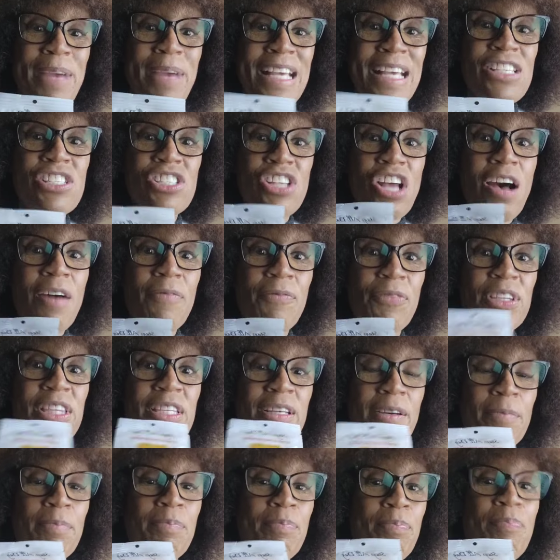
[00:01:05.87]
based off of
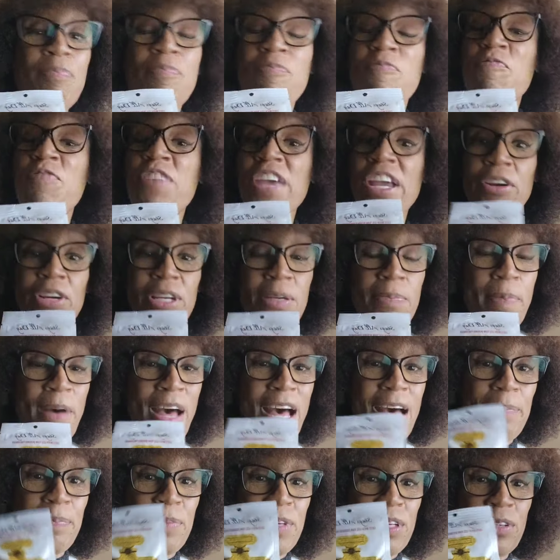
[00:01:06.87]
the very
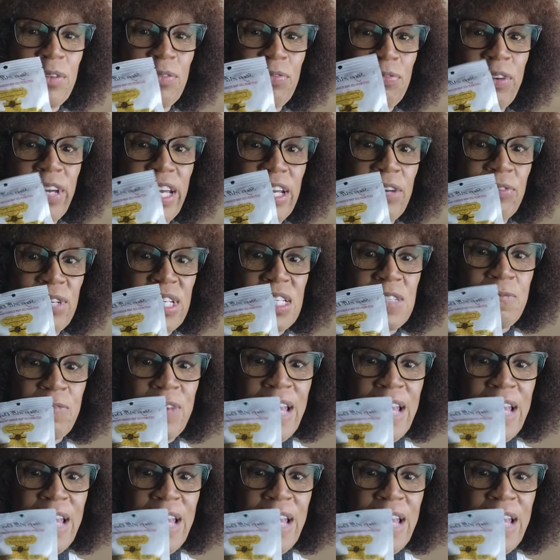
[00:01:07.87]
popular fragrance